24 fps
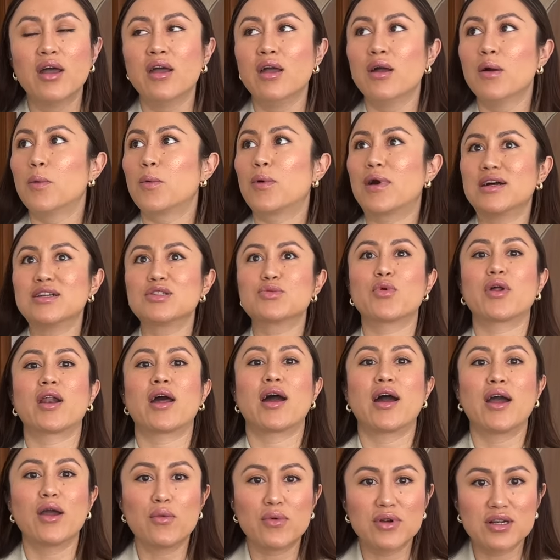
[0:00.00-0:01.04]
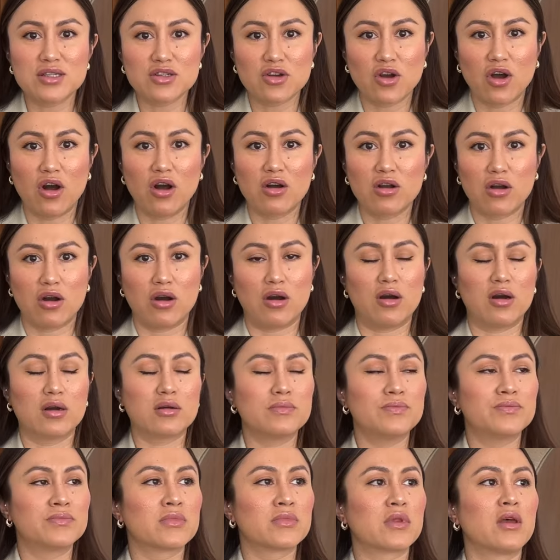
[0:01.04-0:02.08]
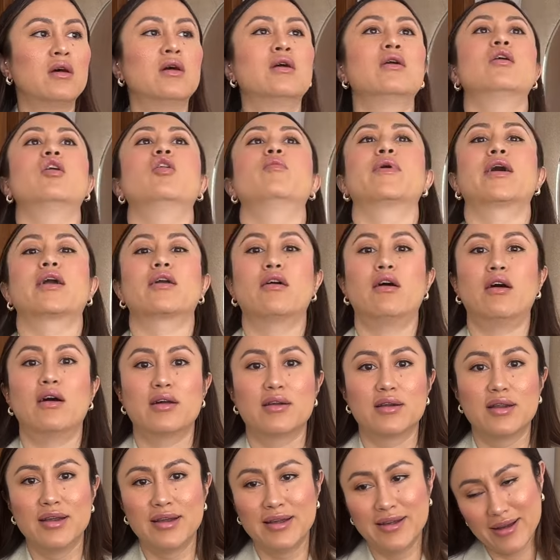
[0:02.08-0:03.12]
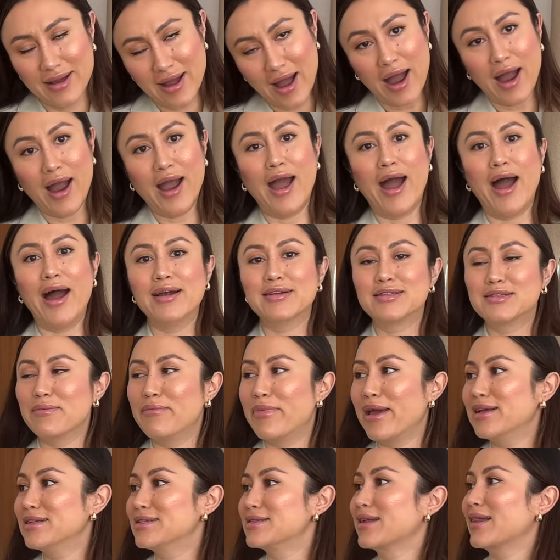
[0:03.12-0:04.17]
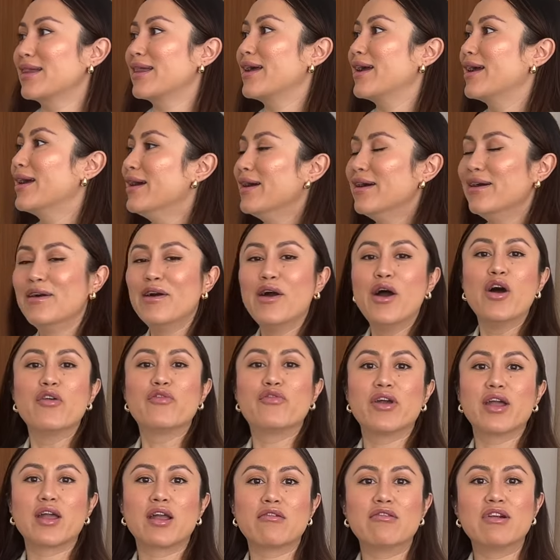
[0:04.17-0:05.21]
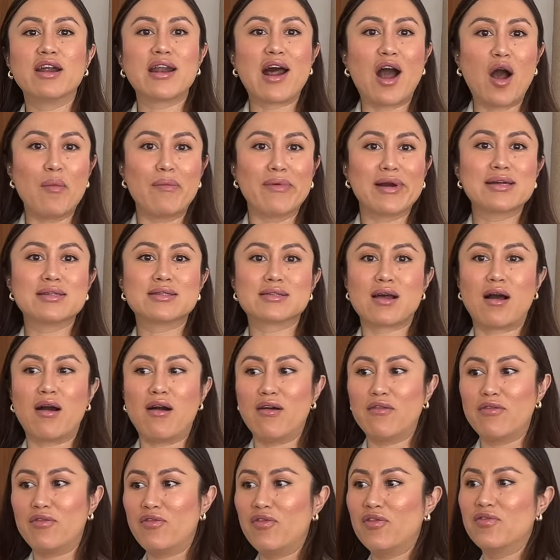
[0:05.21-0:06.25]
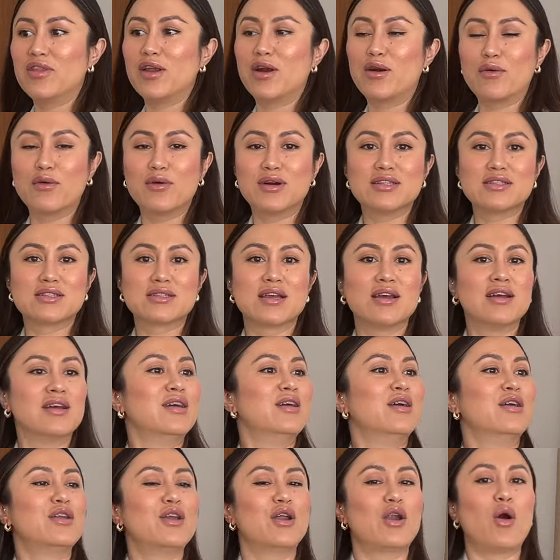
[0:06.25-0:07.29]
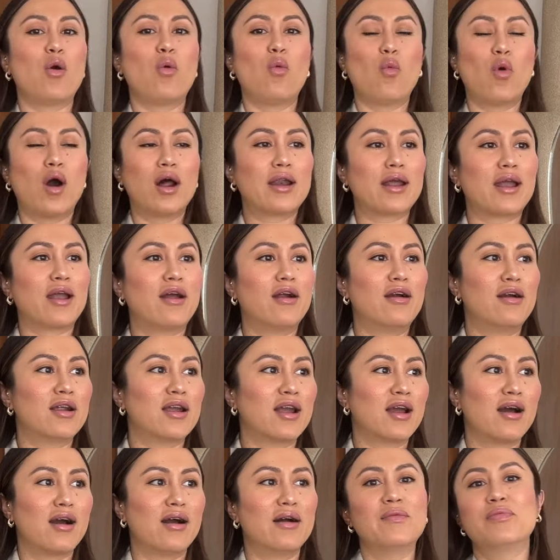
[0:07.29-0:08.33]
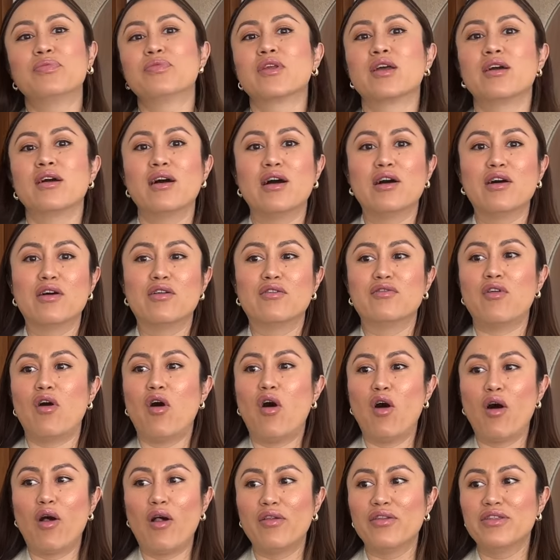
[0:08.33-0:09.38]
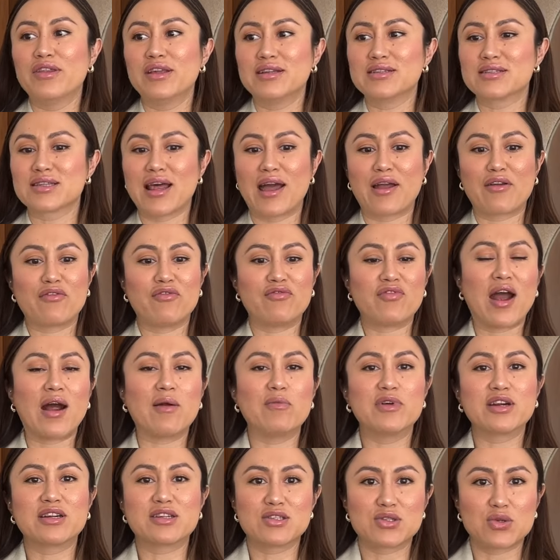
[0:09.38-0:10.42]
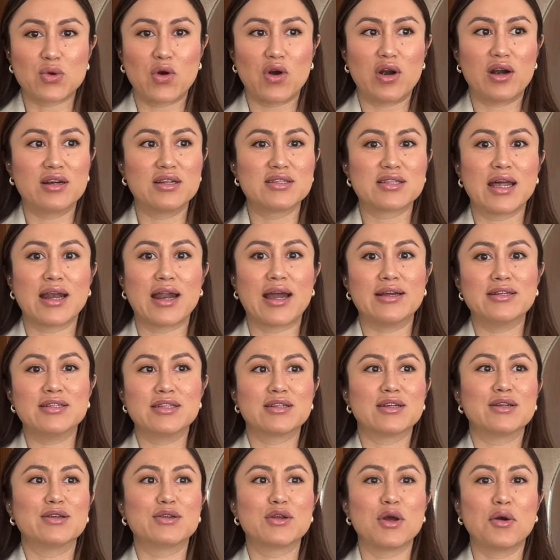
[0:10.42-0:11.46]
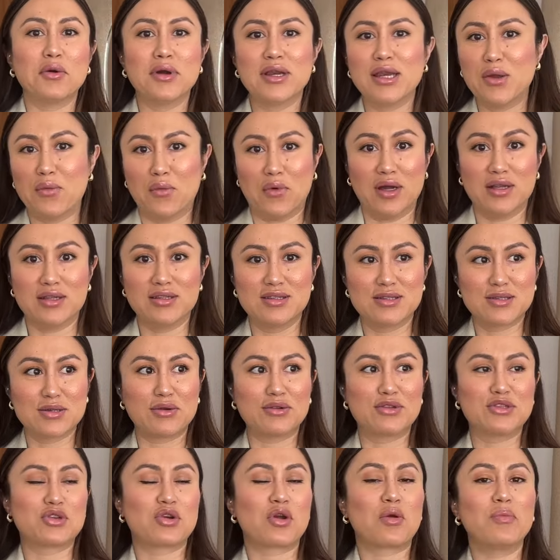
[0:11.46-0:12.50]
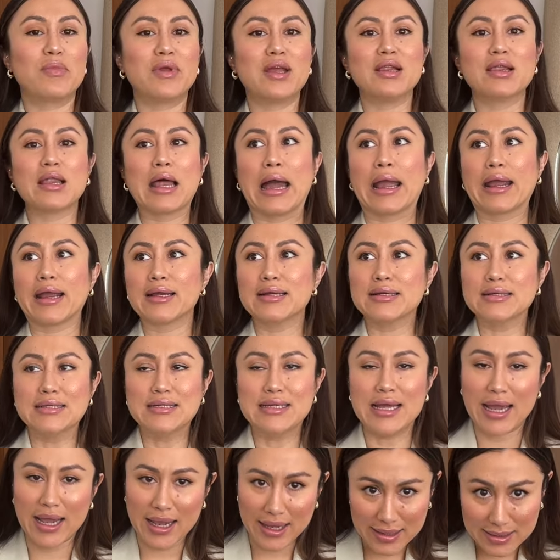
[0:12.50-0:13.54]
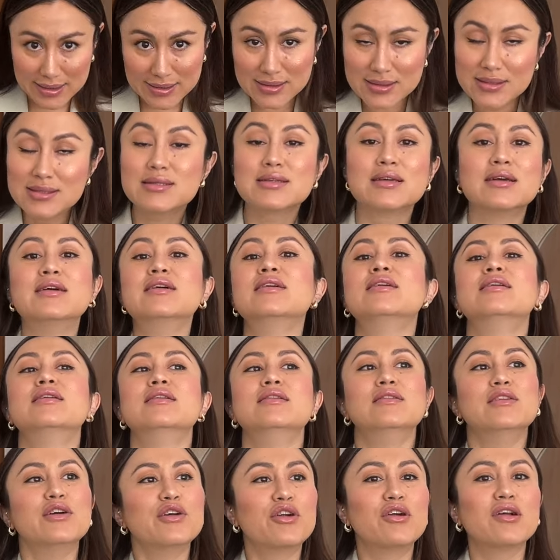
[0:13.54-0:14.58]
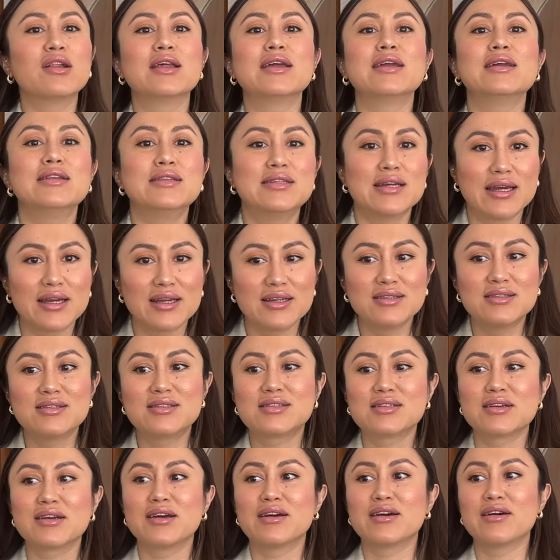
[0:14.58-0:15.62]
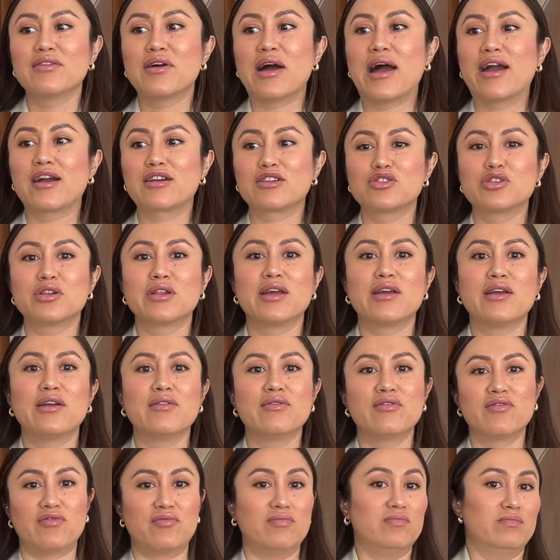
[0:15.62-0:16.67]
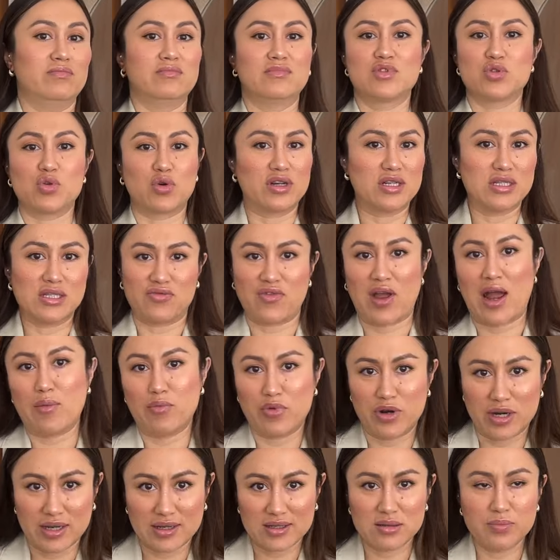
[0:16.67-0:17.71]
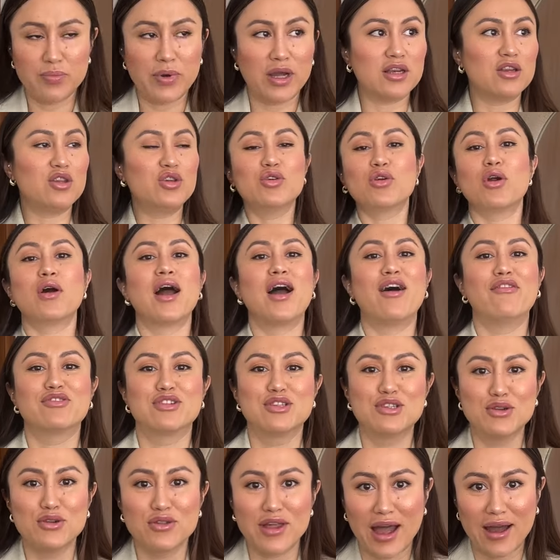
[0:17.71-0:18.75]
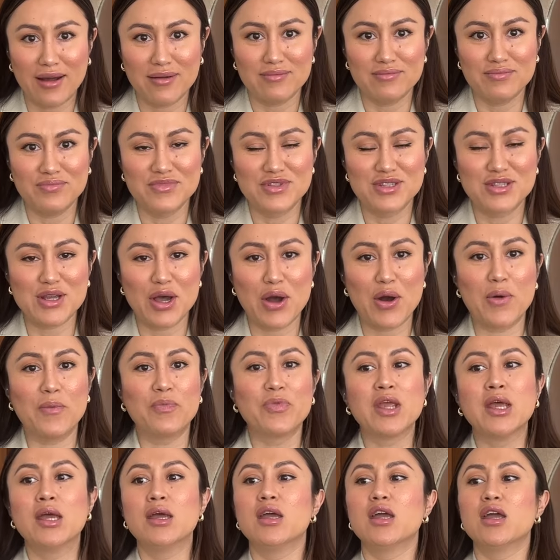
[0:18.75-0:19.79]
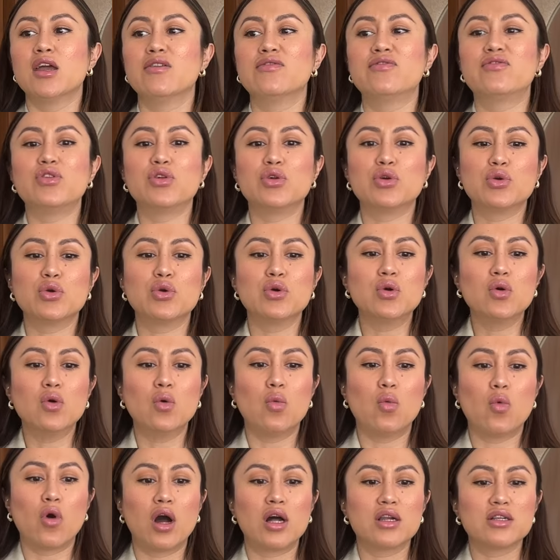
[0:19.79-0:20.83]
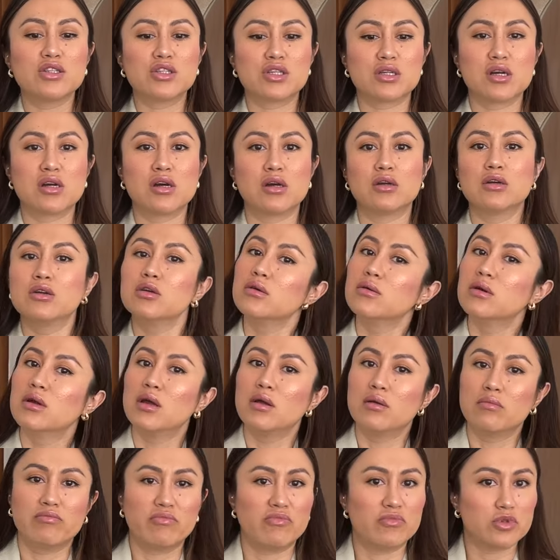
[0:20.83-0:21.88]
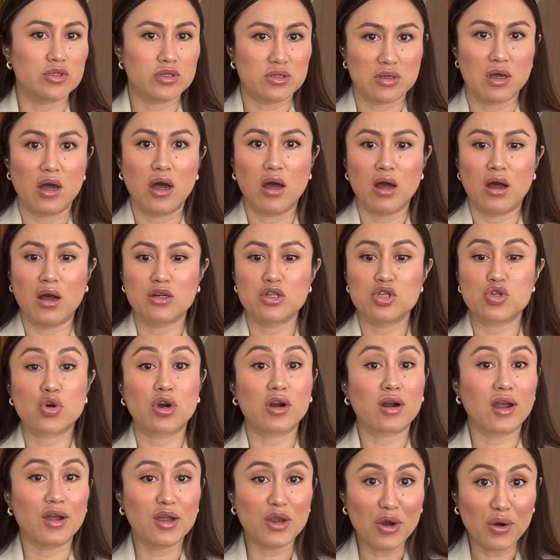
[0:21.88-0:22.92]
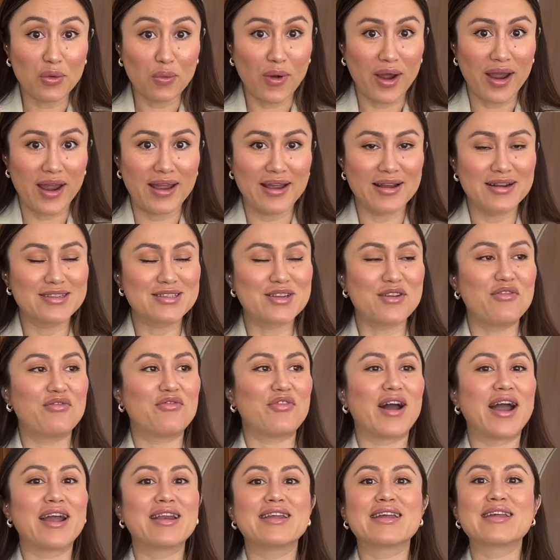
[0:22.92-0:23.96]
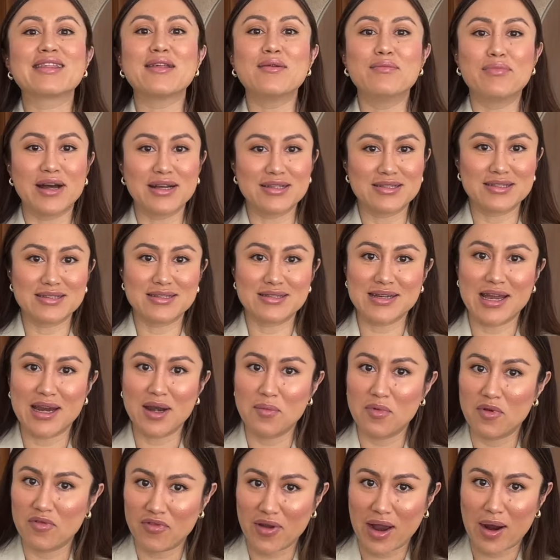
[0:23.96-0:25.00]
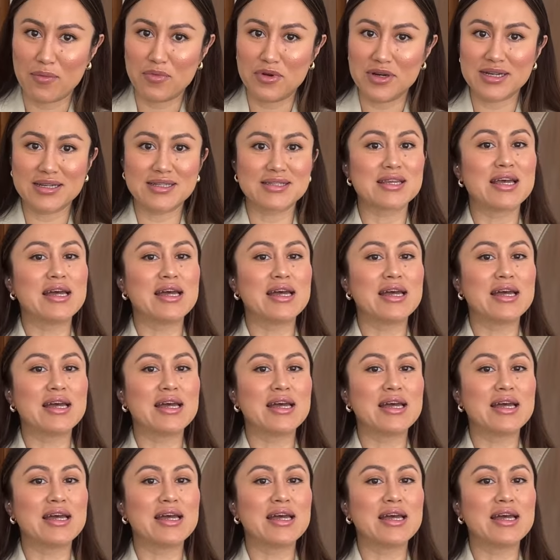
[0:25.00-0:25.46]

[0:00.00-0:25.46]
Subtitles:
Whereas when I went to Hong Kong, oh my God, I had to basically figure it out myself. There was, one area of all these like fabric stores and I didn't know anyone. So it took me like days, literally days to actually source fabrics, but you don't have to do that. So if you want to shortcut your way to finding the best sustainable fabrics,